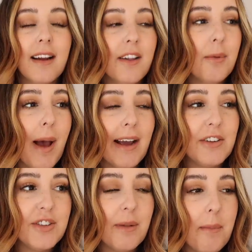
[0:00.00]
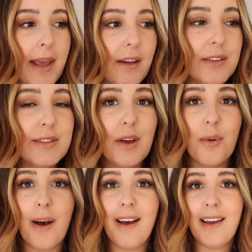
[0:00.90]
Got another package in the mail,
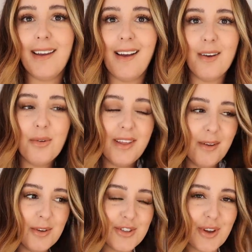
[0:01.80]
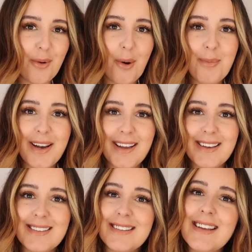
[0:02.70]
so I think we should go open it
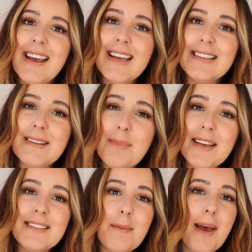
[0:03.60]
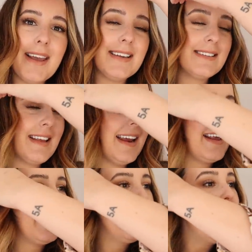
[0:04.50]
because it's something
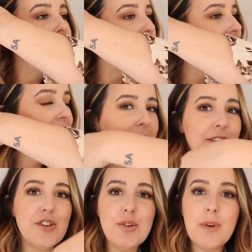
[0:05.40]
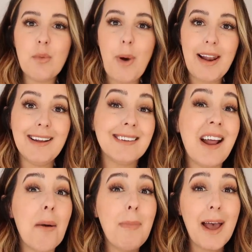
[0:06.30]
semi-exciting. Has something to do with wedding,
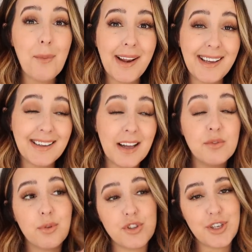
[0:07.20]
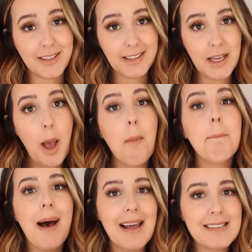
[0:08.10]
not my wedding, unfortunately,
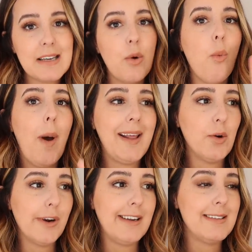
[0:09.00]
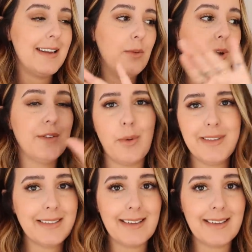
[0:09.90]
but wedding oriented is always